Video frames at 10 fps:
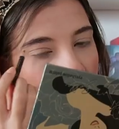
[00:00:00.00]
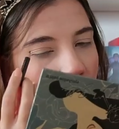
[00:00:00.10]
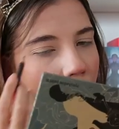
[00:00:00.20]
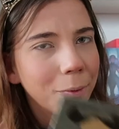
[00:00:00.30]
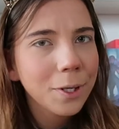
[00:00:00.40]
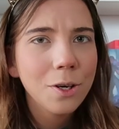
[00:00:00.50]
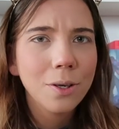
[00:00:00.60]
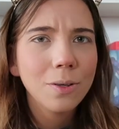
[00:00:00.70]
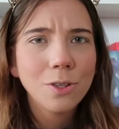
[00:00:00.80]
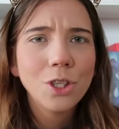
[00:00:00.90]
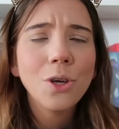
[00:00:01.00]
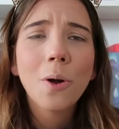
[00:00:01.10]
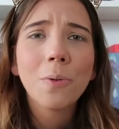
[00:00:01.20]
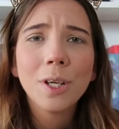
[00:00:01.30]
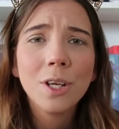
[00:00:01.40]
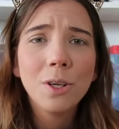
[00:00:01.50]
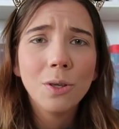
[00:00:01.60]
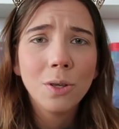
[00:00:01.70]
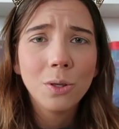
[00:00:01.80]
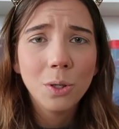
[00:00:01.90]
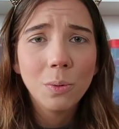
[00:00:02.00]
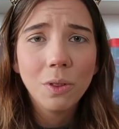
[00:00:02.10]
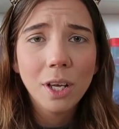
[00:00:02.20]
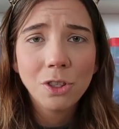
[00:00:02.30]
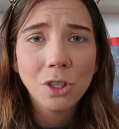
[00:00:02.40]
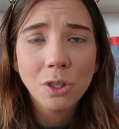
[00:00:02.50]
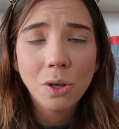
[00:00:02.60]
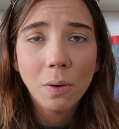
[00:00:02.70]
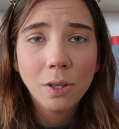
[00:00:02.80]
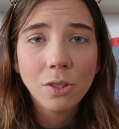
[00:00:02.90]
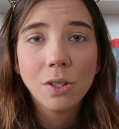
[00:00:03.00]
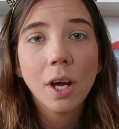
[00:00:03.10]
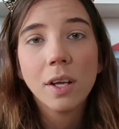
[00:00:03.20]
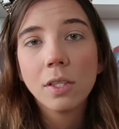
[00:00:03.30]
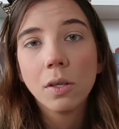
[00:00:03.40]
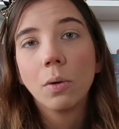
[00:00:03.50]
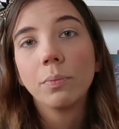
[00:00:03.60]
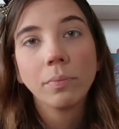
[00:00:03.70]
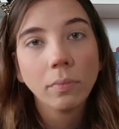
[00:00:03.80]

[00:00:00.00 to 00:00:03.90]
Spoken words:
she already knew that she's going to die, so